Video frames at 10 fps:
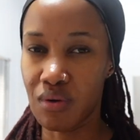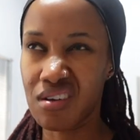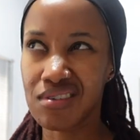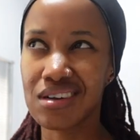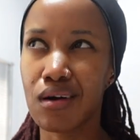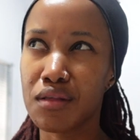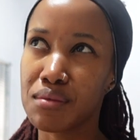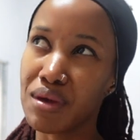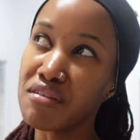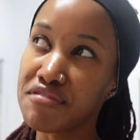I don't want to call
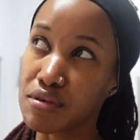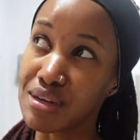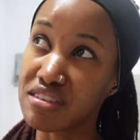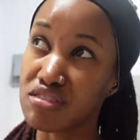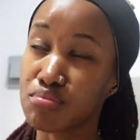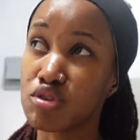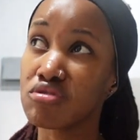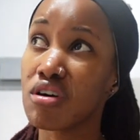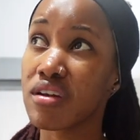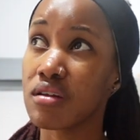them influencers because
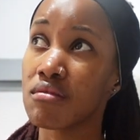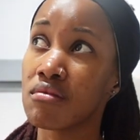not